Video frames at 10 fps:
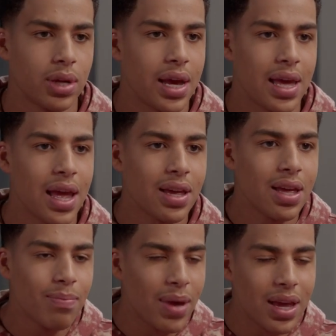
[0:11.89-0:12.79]
I can't
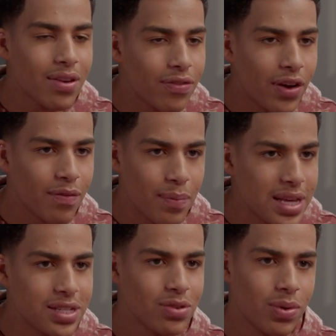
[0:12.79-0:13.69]
keep making fun of
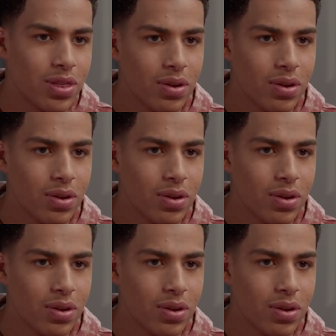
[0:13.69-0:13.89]
Mason with